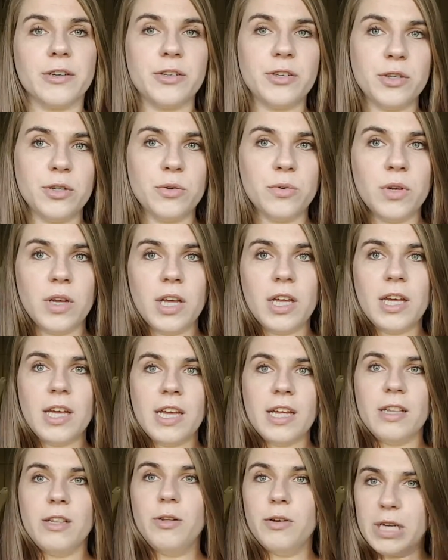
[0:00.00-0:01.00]
too.
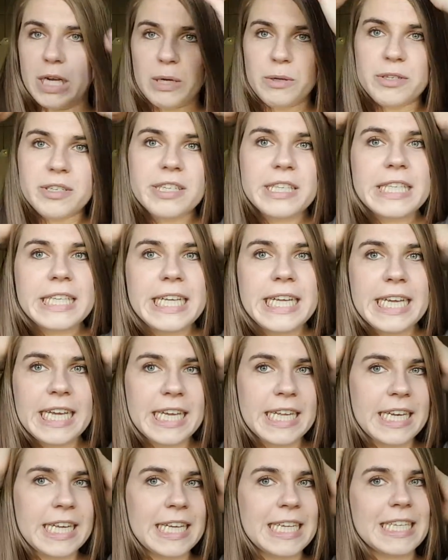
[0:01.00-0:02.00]
Look how sleek
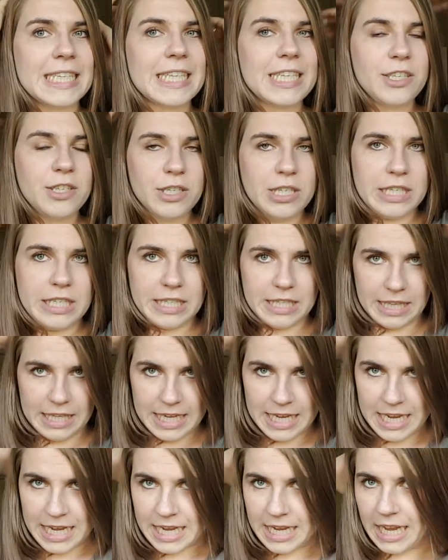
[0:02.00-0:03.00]
it is. It's just
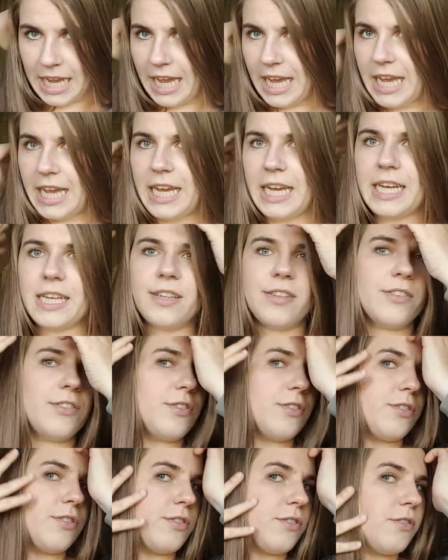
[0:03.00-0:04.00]
sleek and
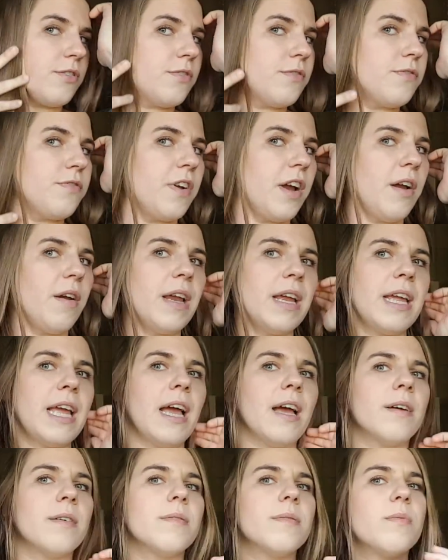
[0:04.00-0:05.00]
just
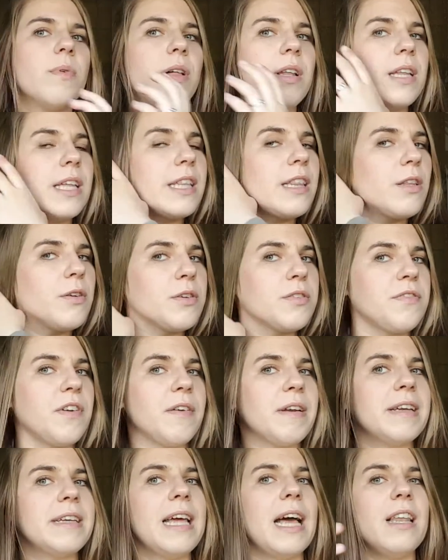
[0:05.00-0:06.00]
very, well, it looks
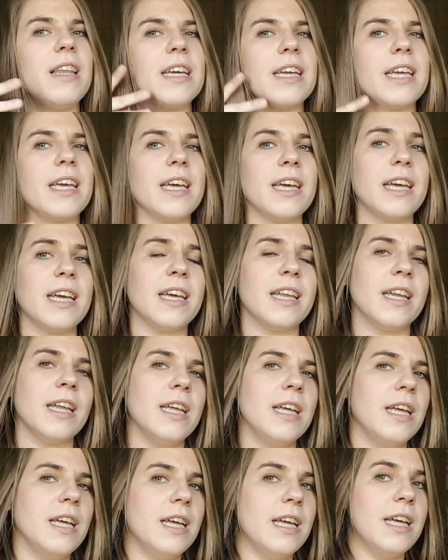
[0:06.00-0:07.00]
very delicate.
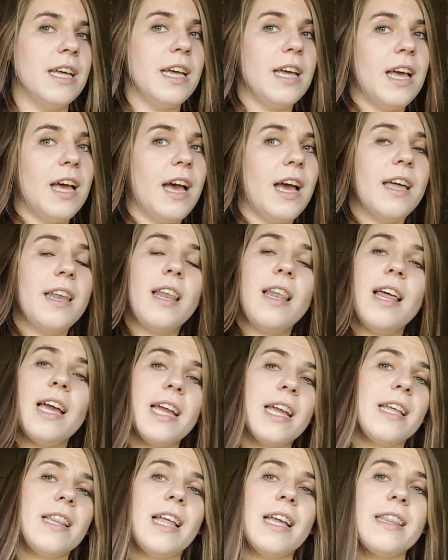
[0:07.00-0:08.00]
And I
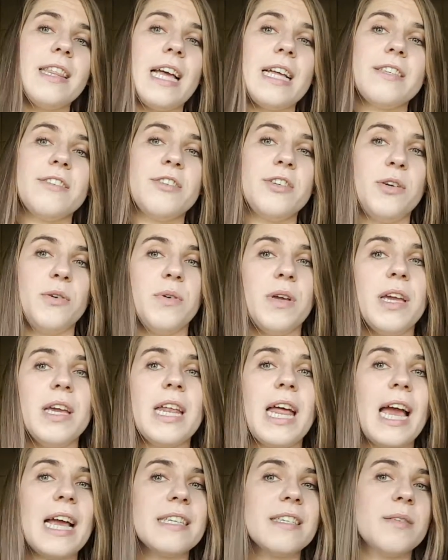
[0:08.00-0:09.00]
like it like that too. It
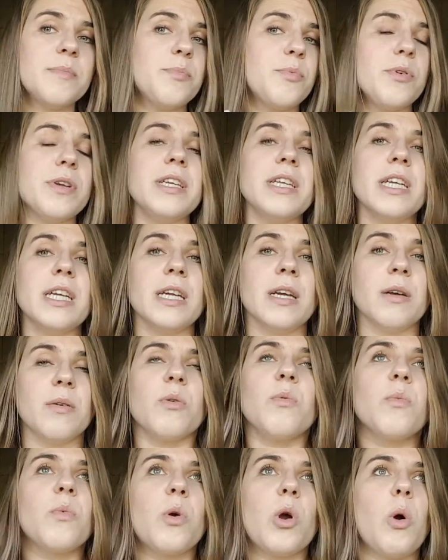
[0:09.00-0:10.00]
has some pretty
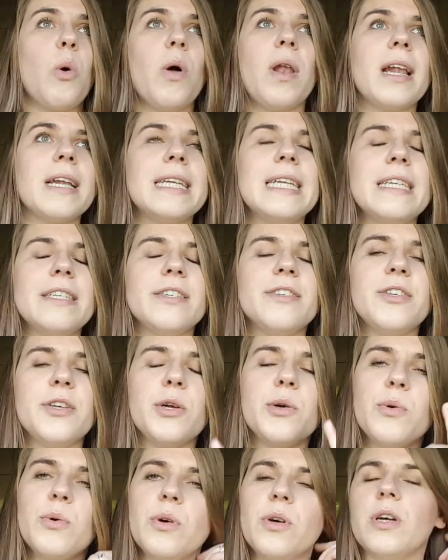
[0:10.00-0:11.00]
qualities
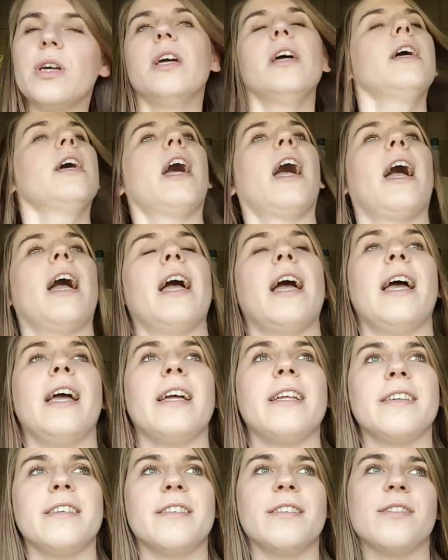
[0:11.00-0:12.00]
too.
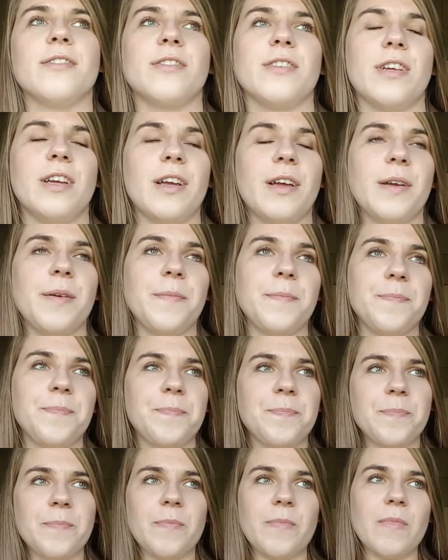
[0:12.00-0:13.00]
And
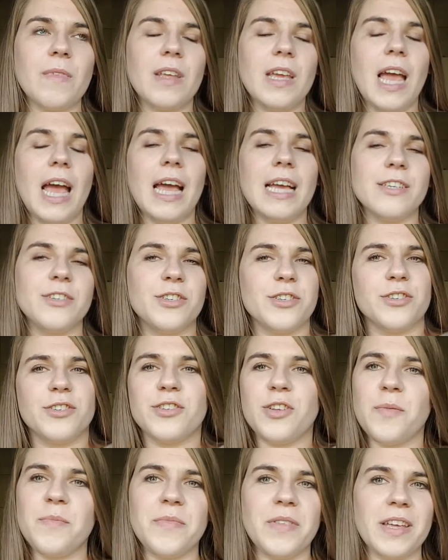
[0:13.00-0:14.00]
yeah, it's just
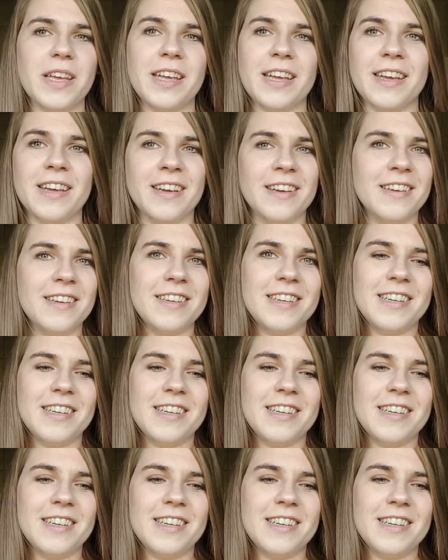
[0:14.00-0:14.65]
something